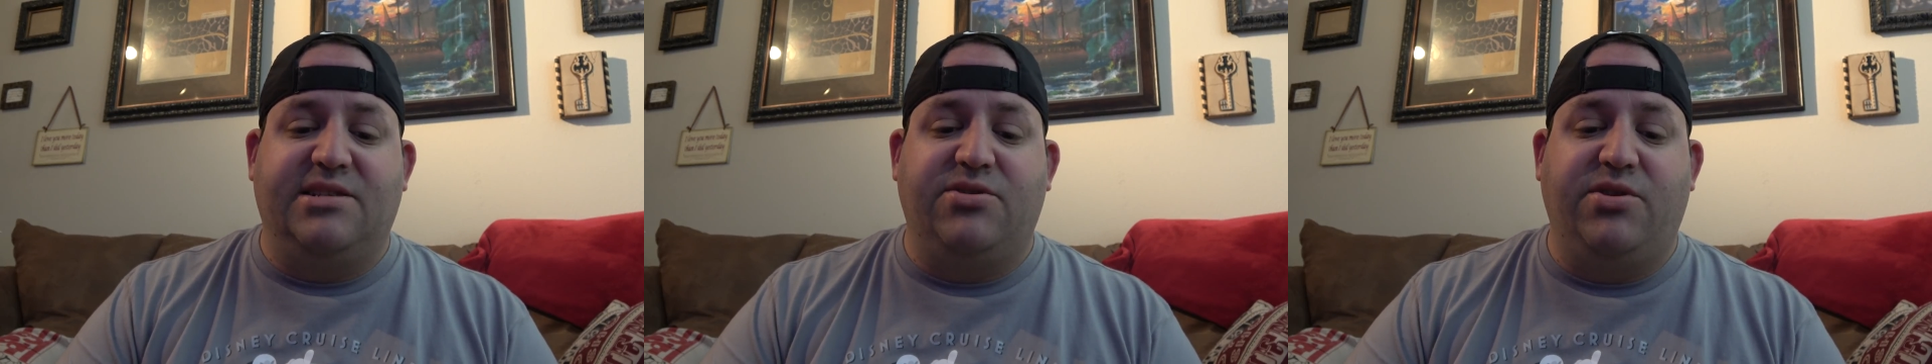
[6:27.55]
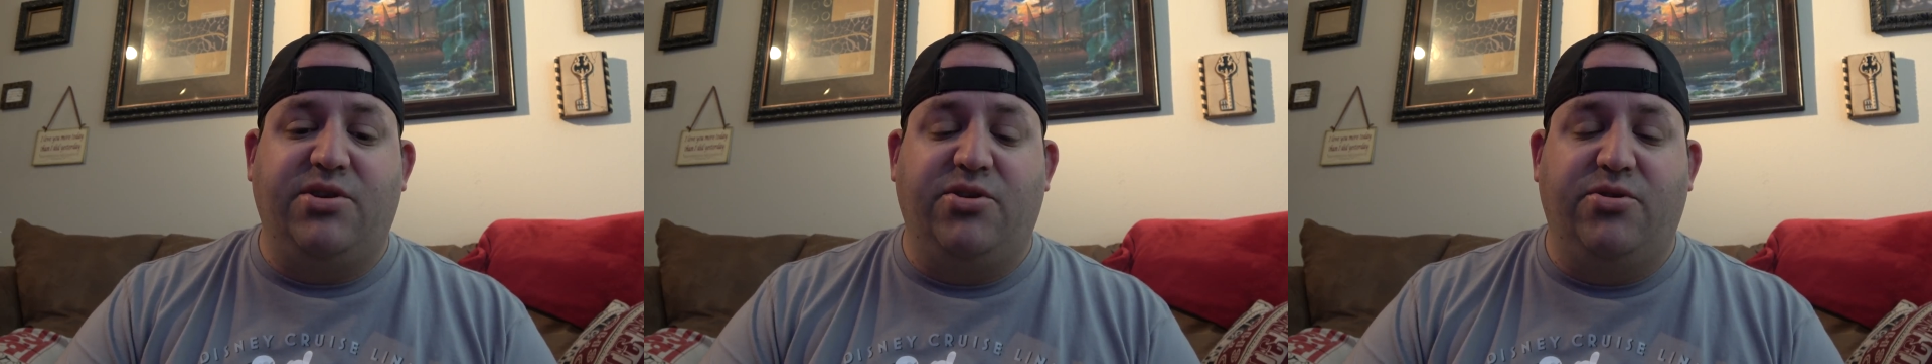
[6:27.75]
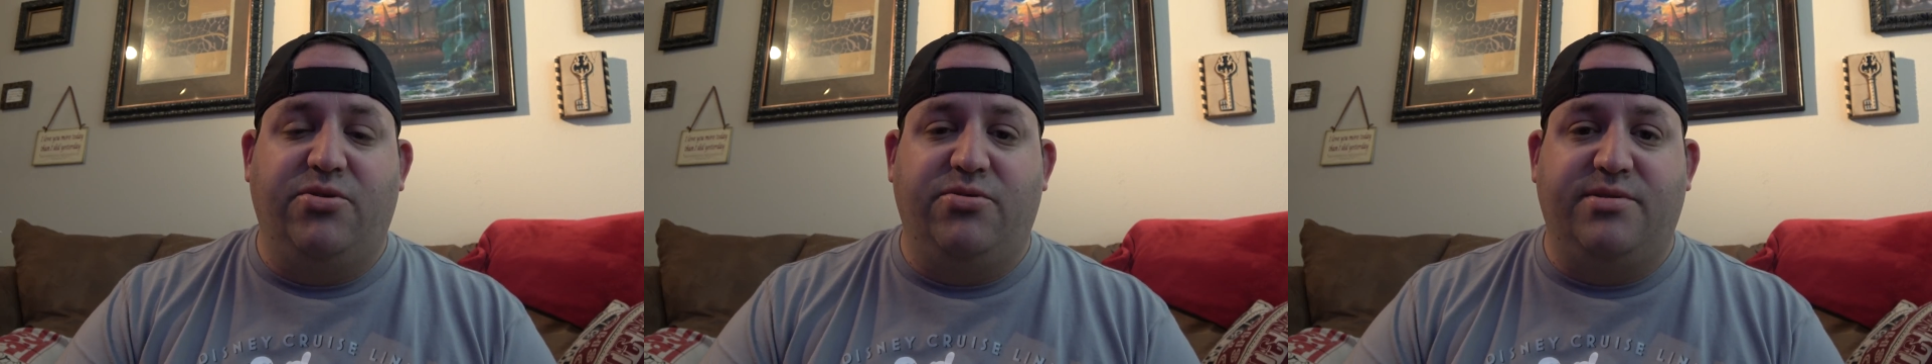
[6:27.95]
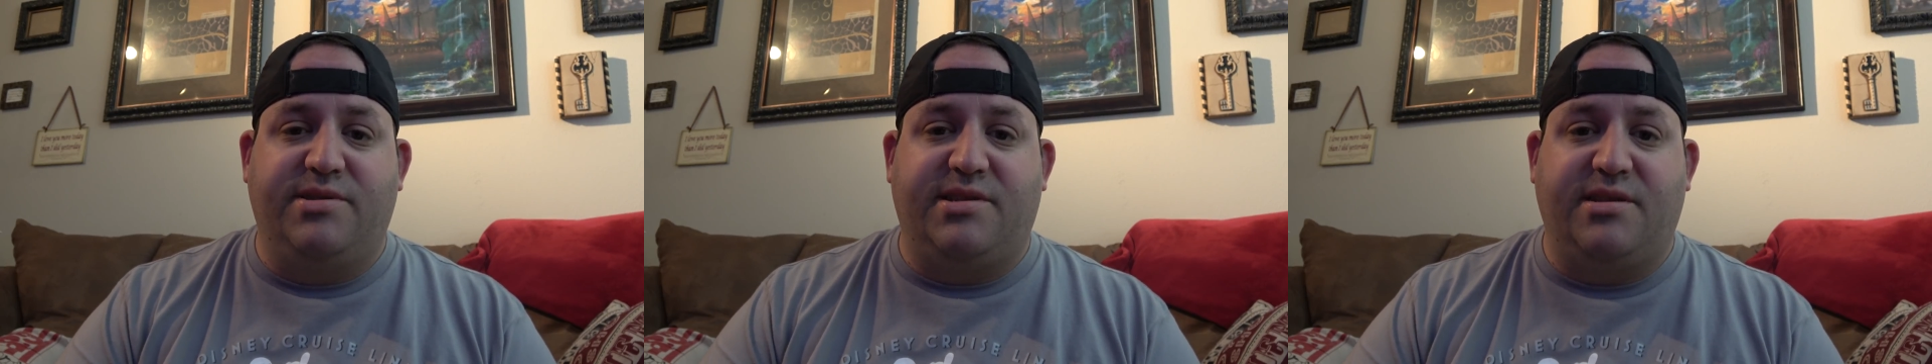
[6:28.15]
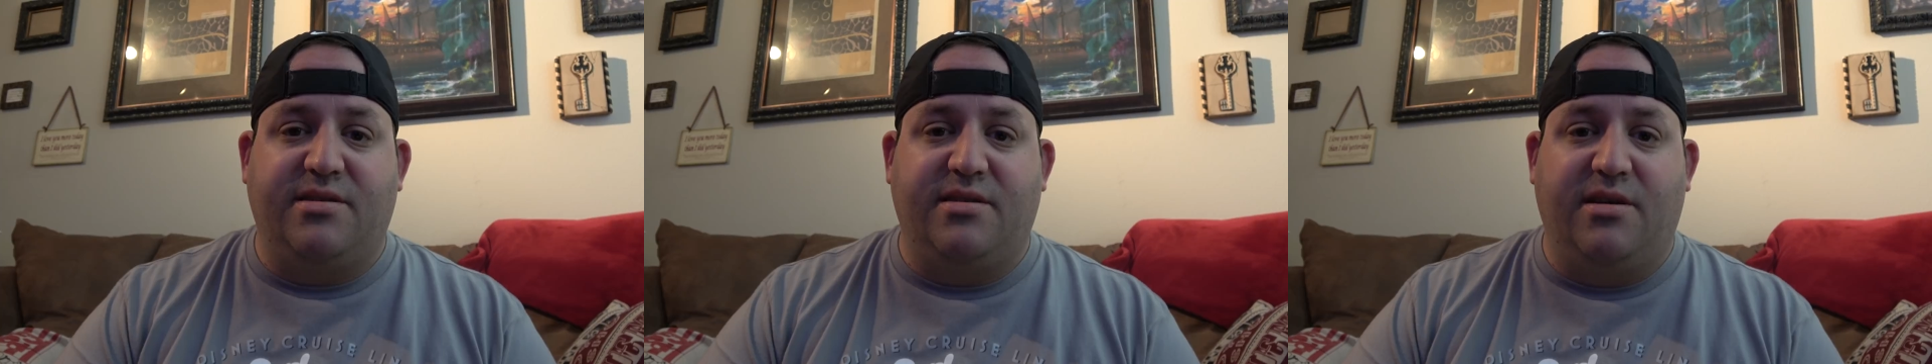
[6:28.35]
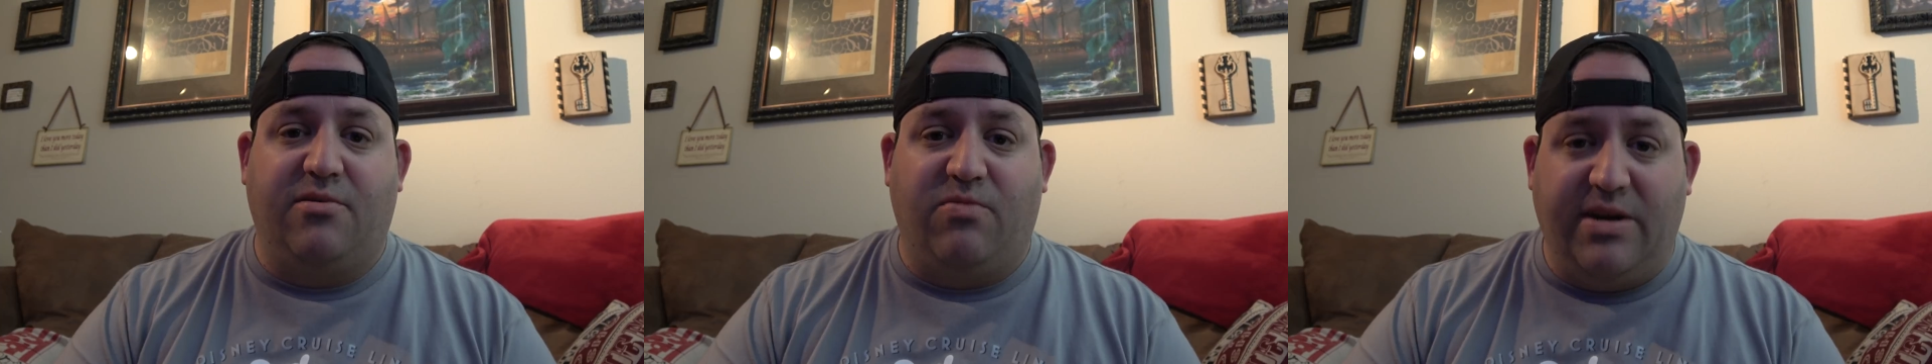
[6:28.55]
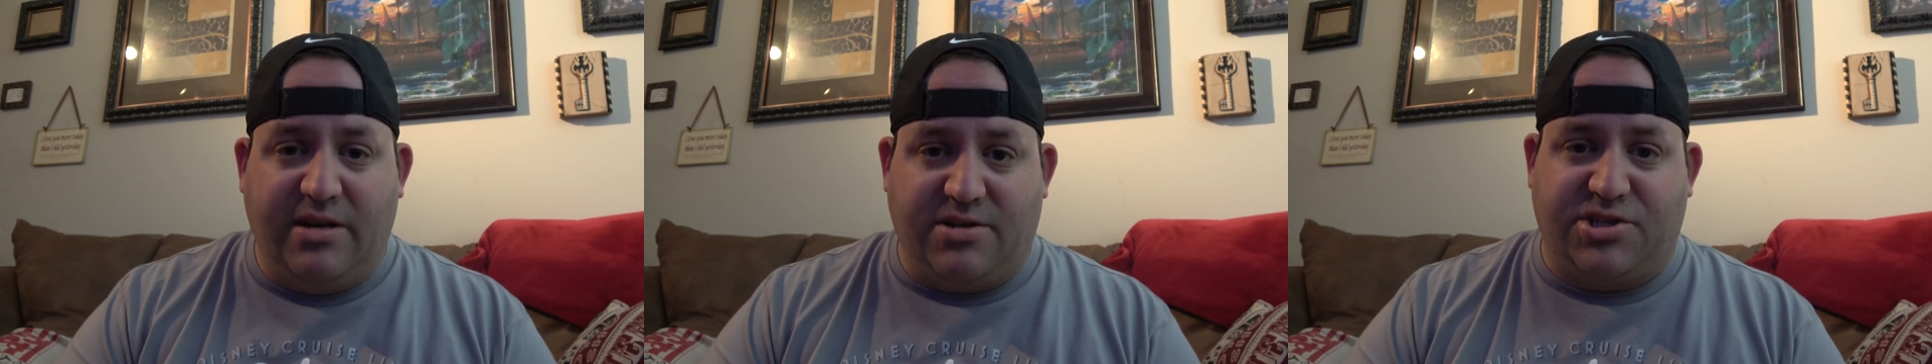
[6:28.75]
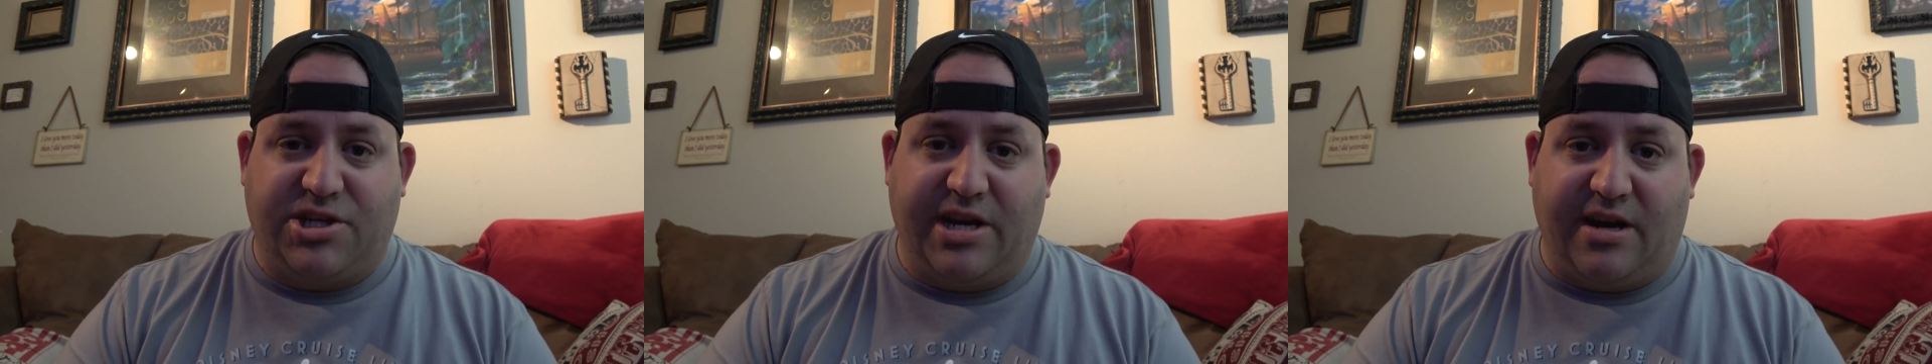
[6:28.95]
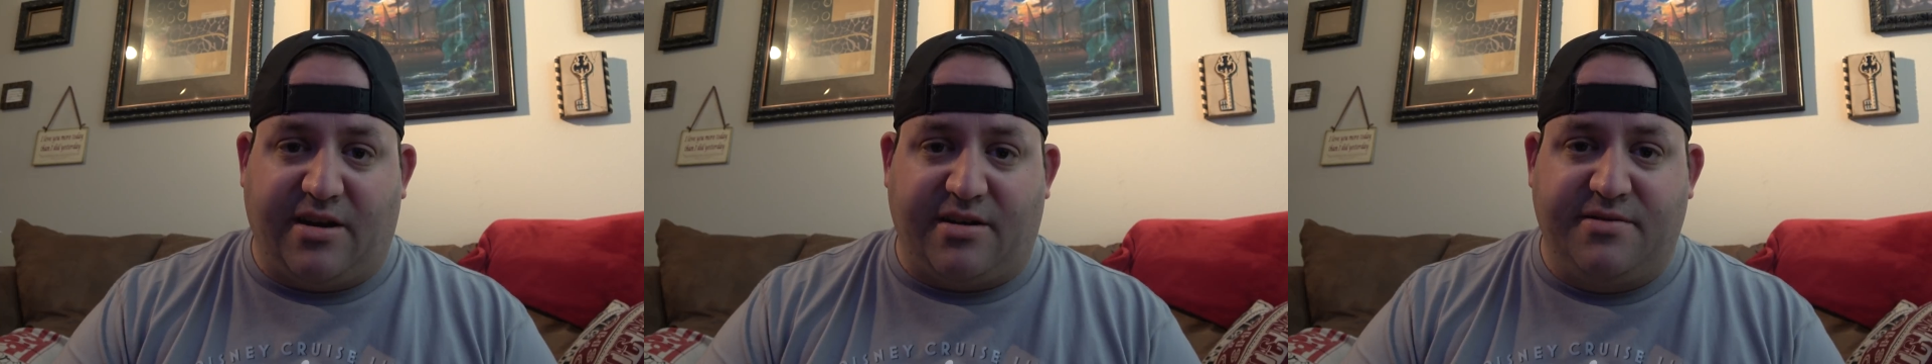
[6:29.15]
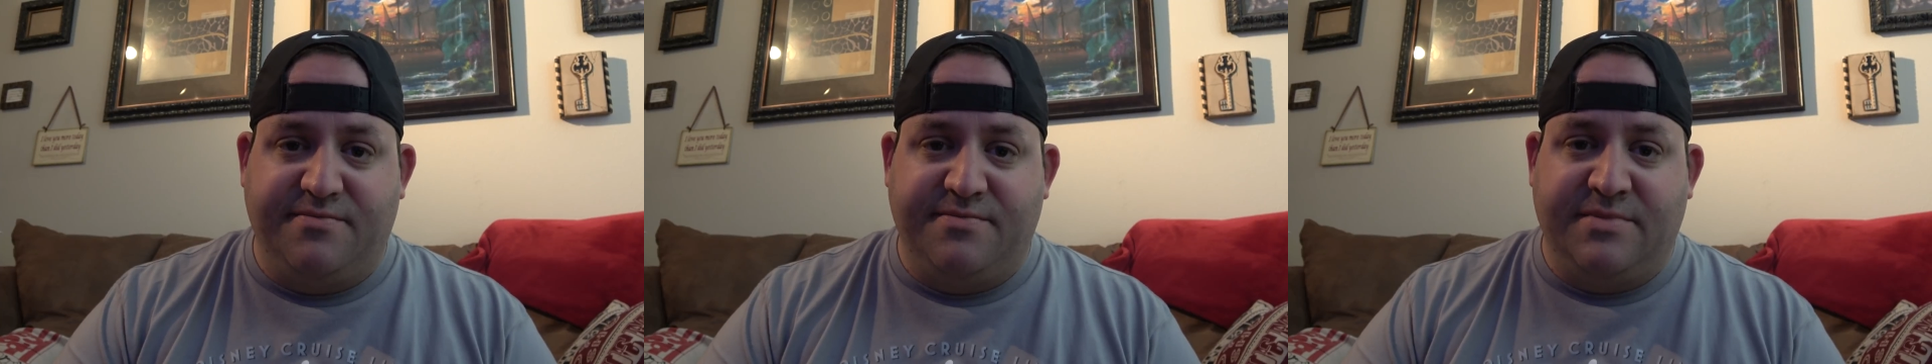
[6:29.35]
to use a
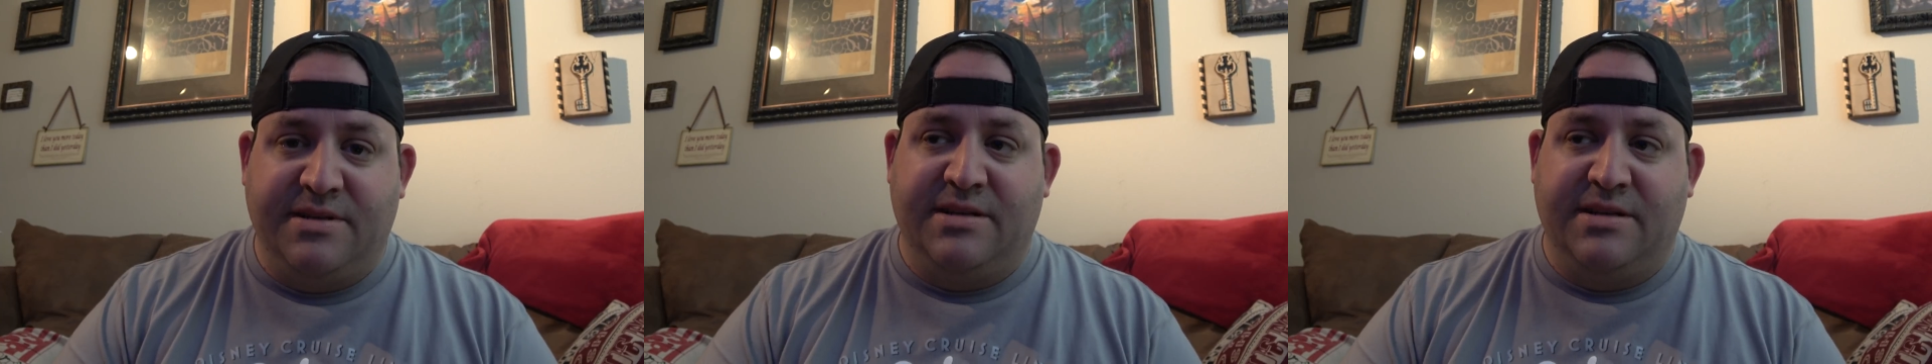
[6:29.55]
wheelchair,